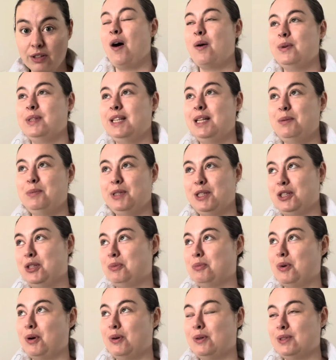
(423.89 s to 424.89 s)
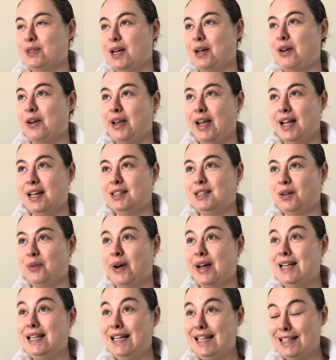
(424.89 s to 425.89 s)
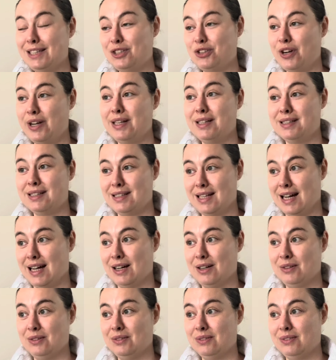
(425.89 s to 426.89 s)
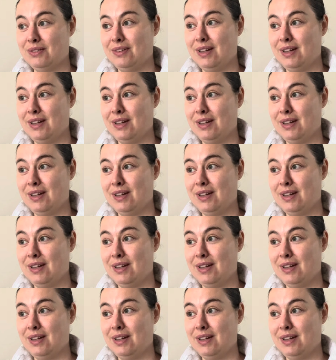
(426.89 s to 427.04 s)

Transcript: I was in a position where I was like, okay, so I need the trainers now.